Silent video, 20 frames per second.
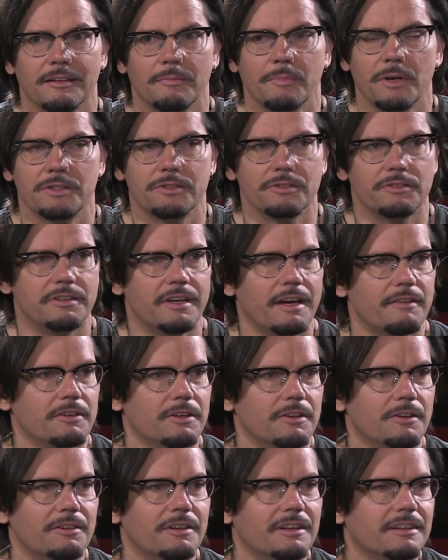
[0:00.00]
But you'd never
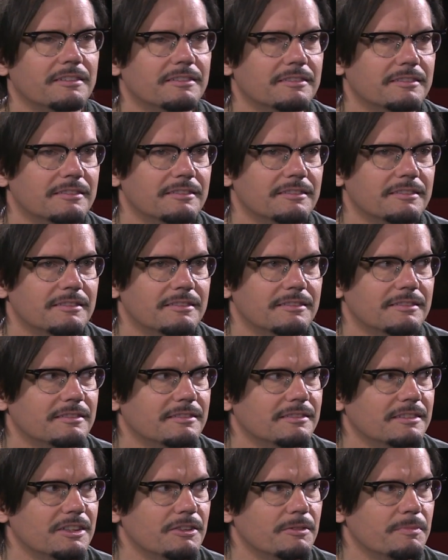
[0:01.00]
know it.
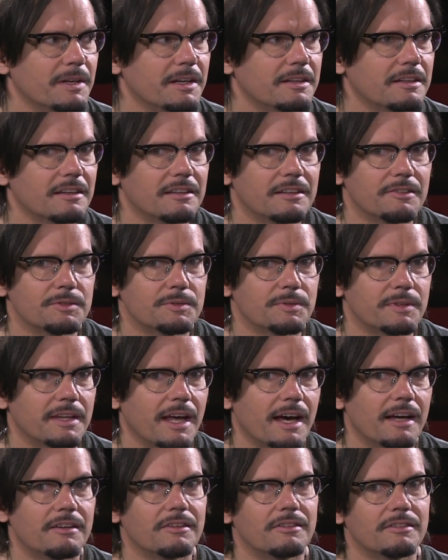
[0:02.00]
You'd better tell the difference between
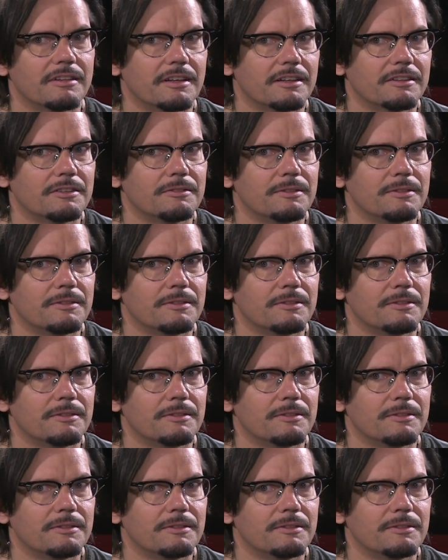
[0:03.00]
that and her like